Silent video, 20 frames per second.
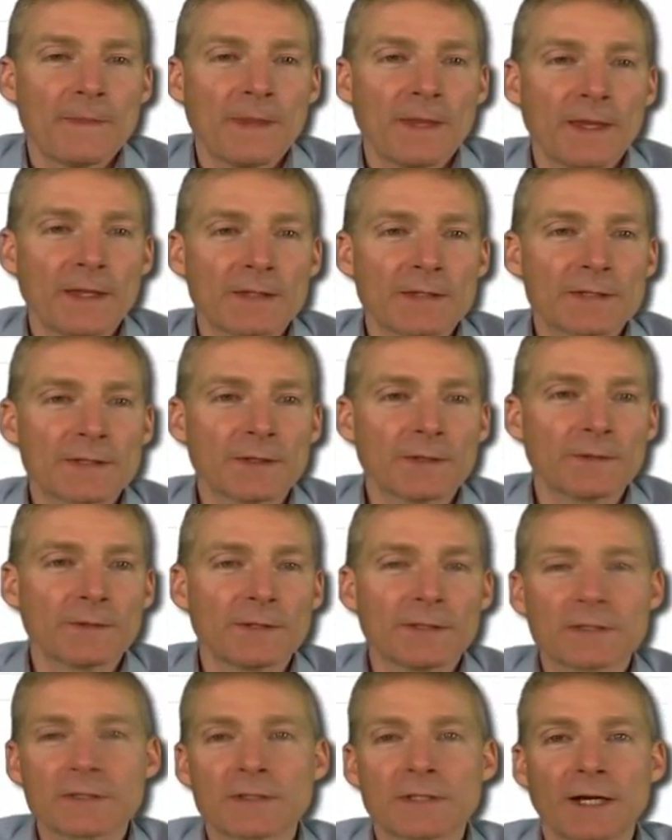And so
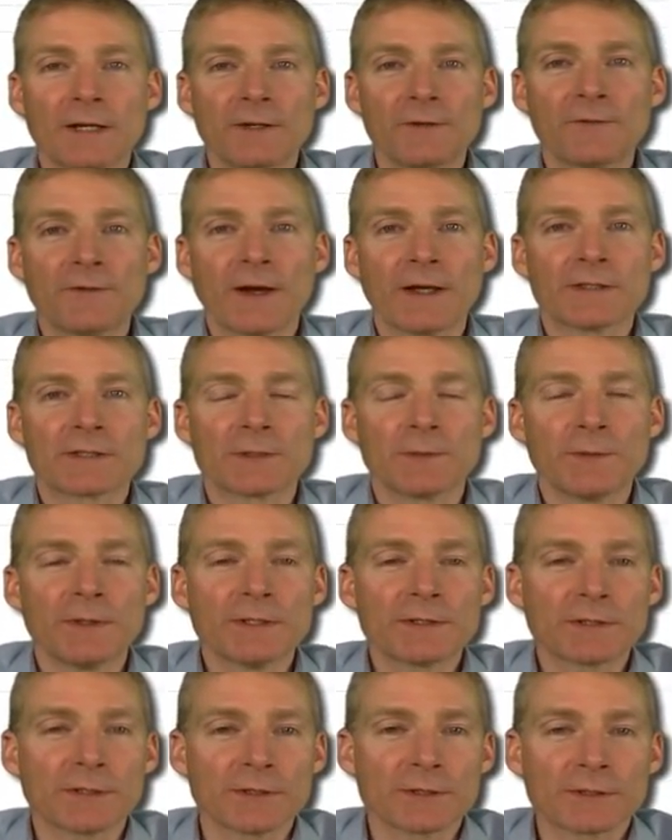this is how you find some
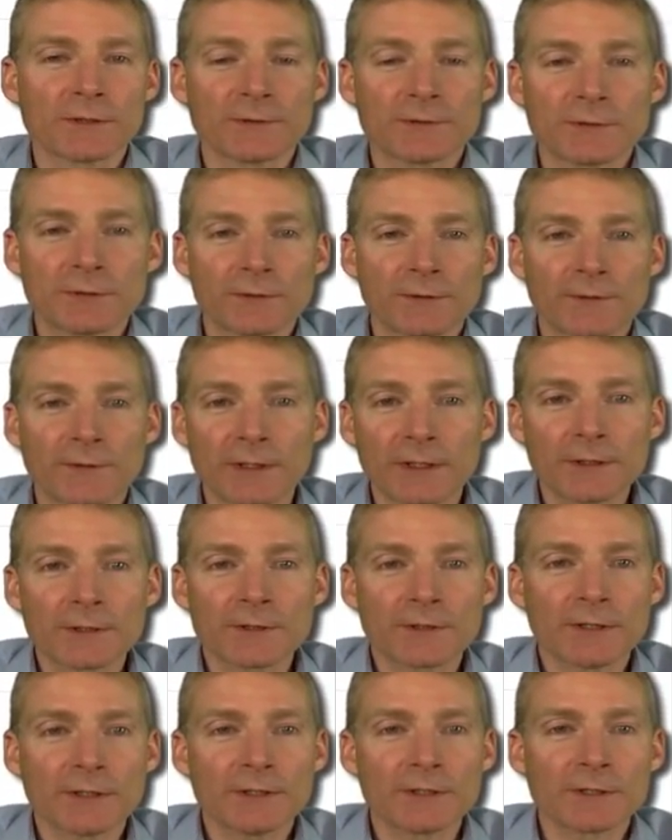research. So if you're
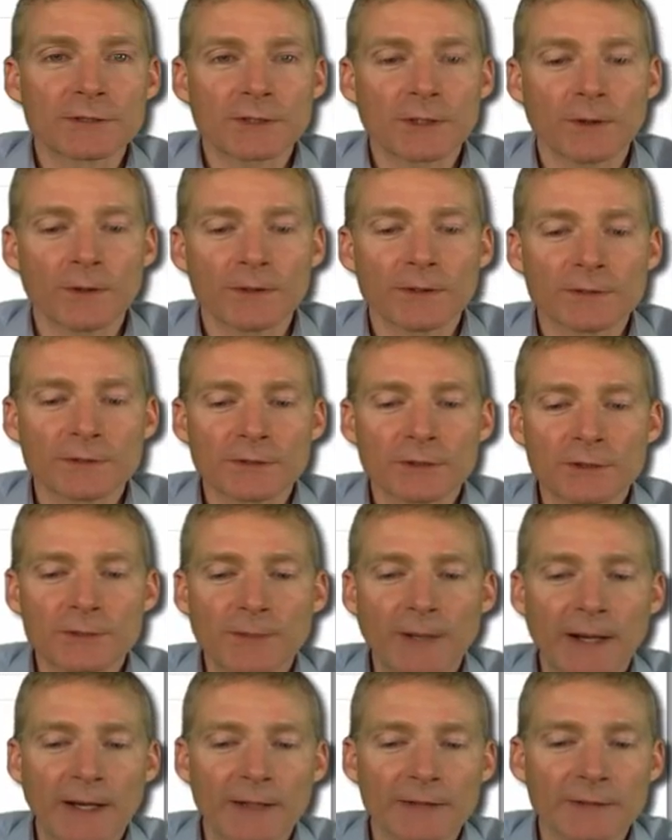interested, just go in the search
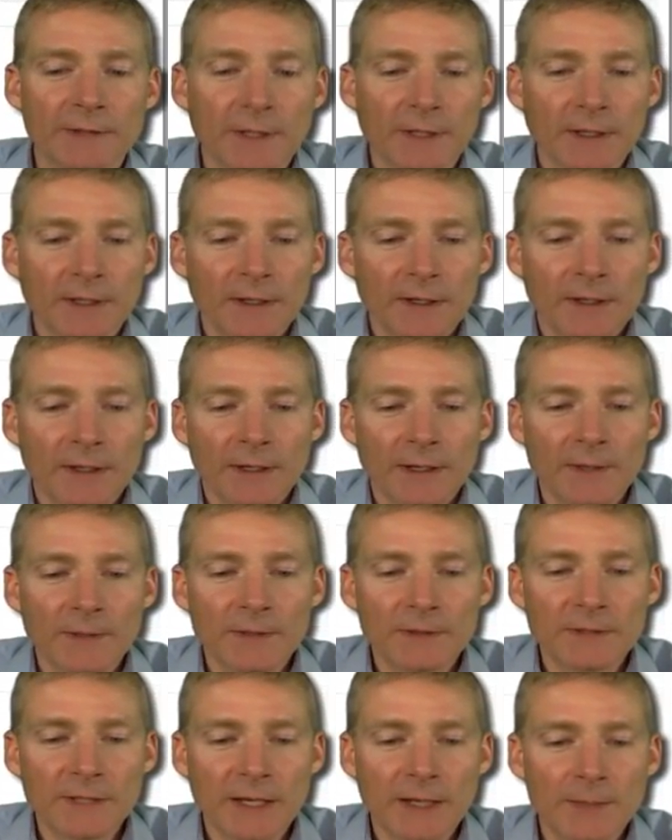box. I'm
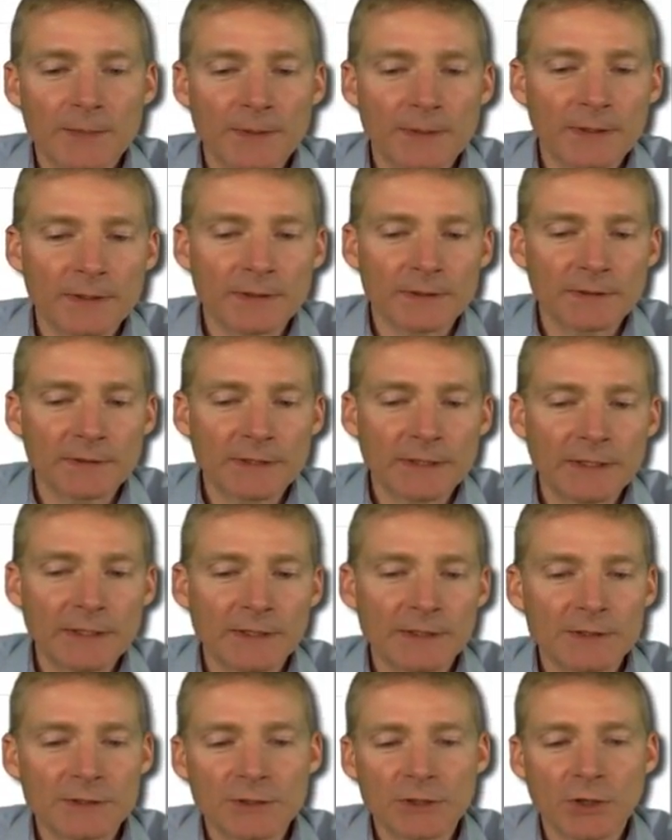going to type in
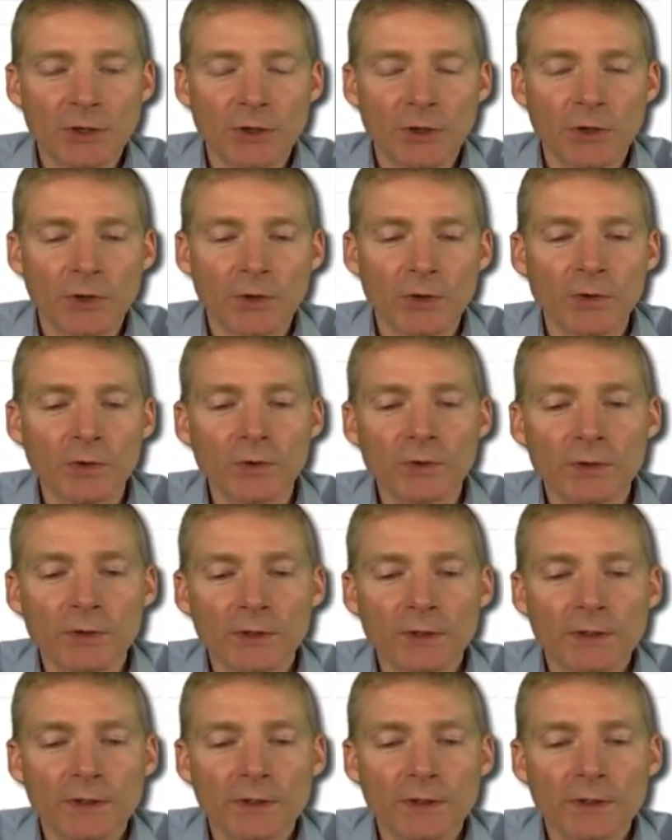ketogenic.